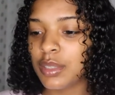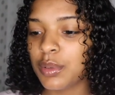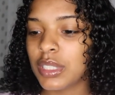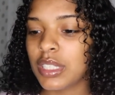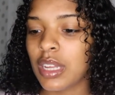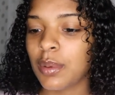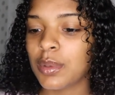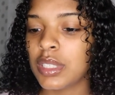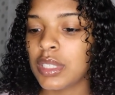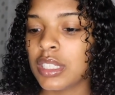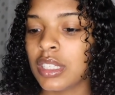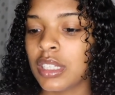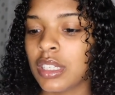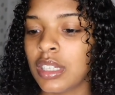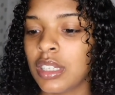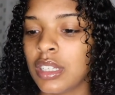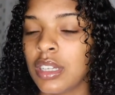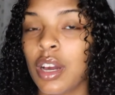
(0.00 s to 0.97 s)
What time is it?
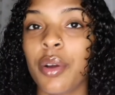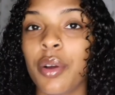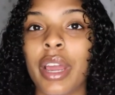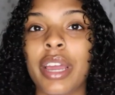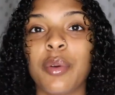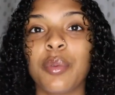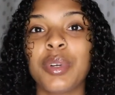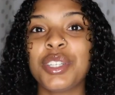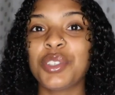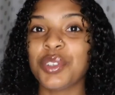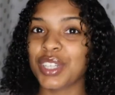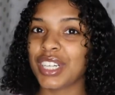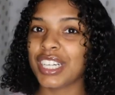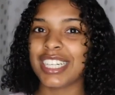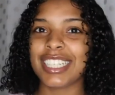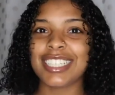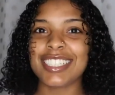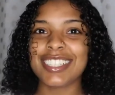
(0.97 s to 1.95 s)
Okay, we doing
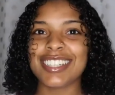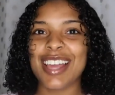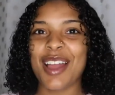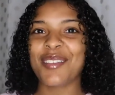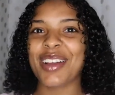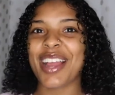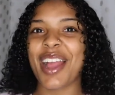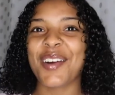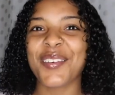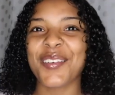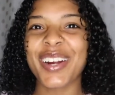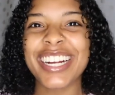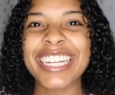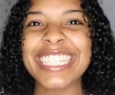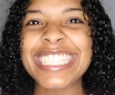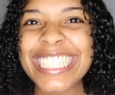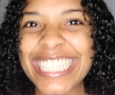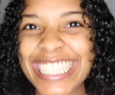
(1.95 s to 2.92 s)
good on time. I got
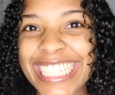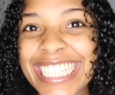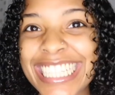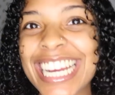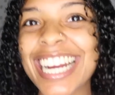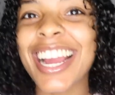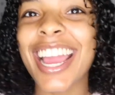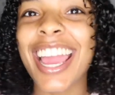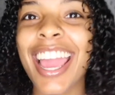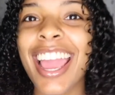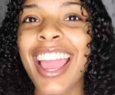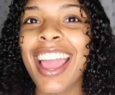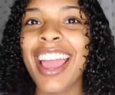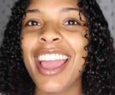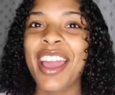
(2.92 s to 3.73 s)
work and sh okay.